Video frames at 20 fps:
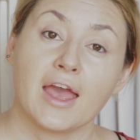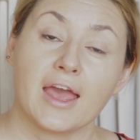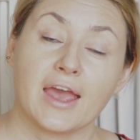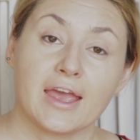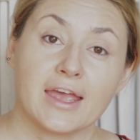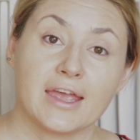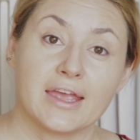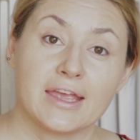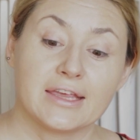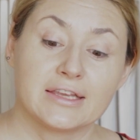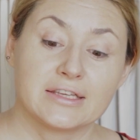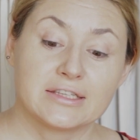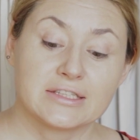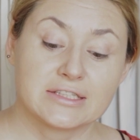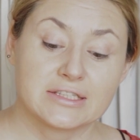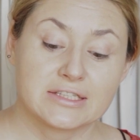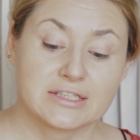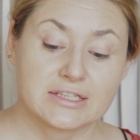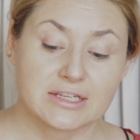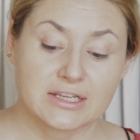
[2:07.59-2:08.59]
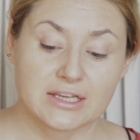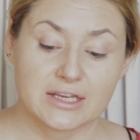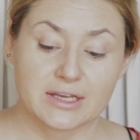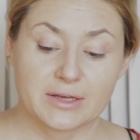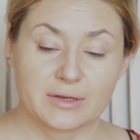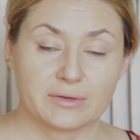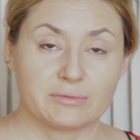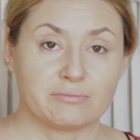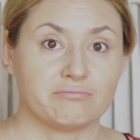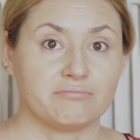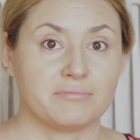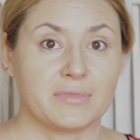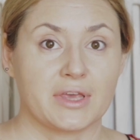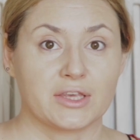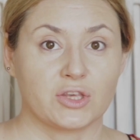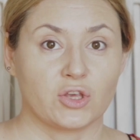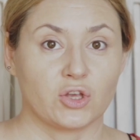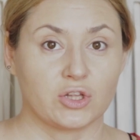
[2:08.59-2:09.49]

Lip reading: and make